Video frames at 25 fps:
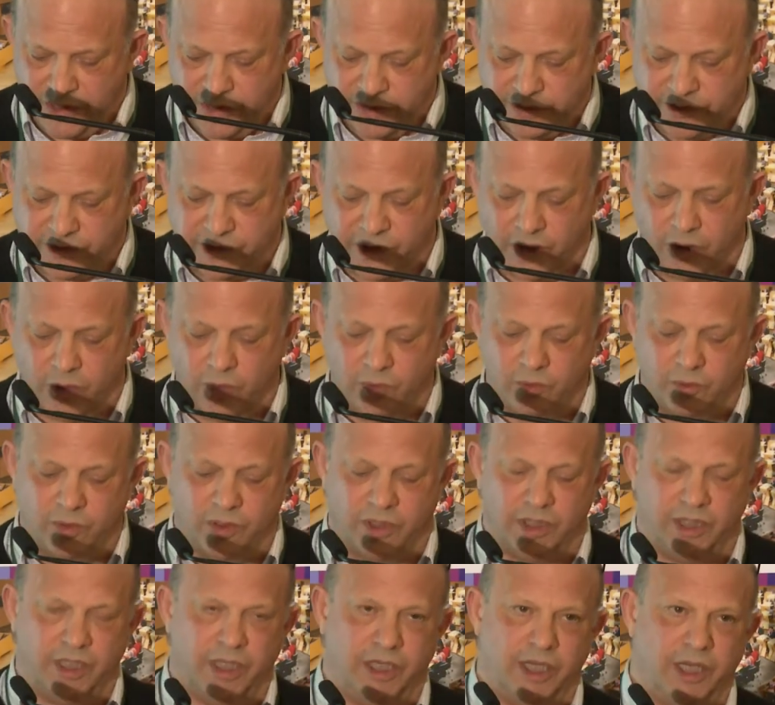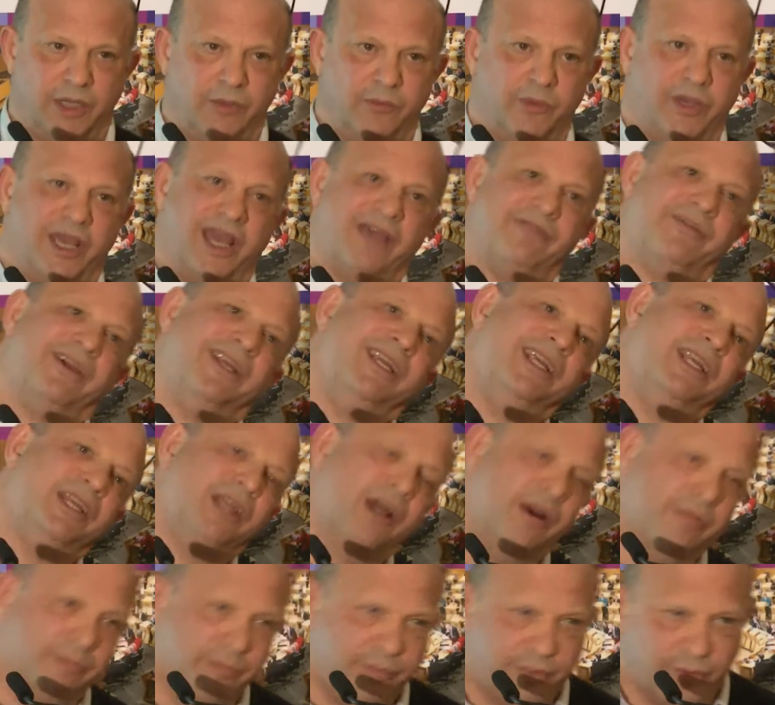So we have any
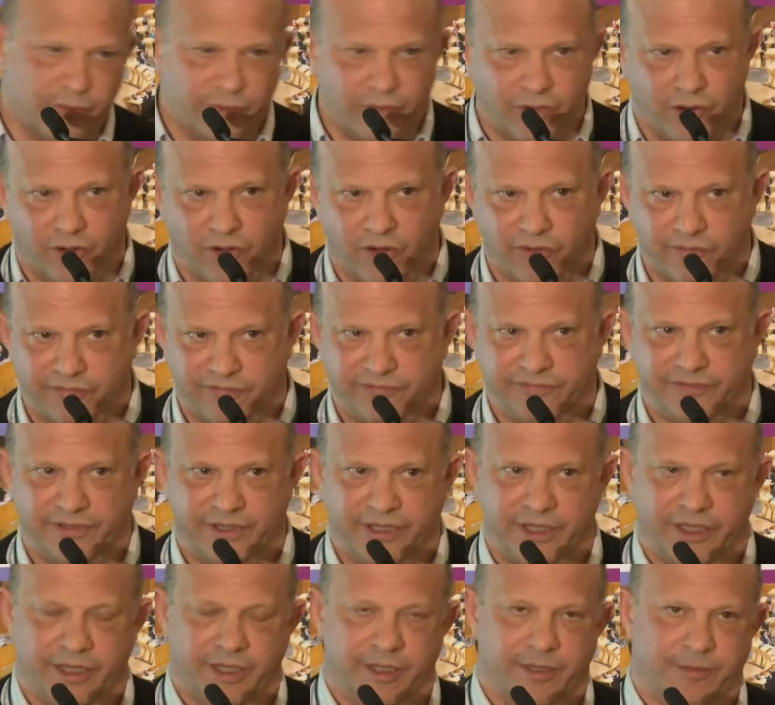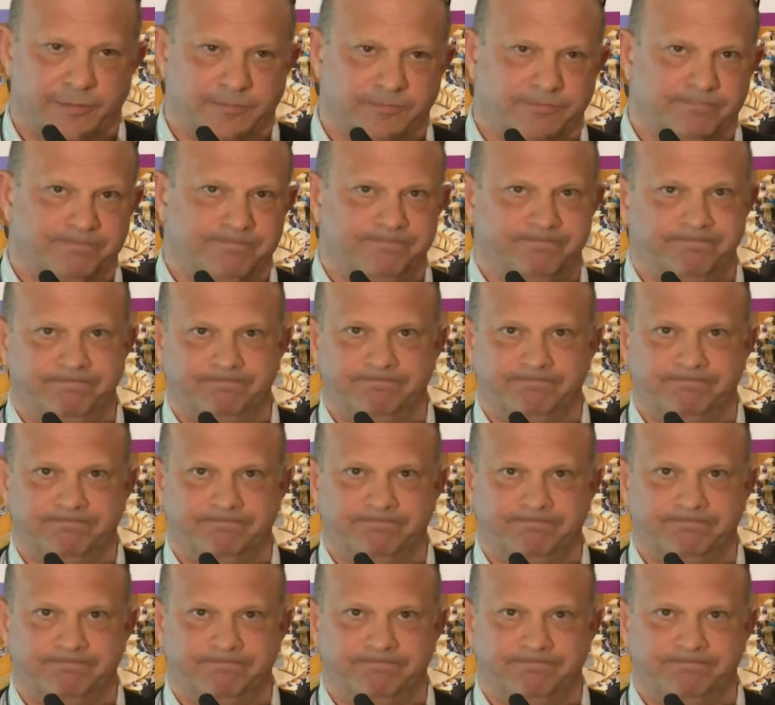number of, um,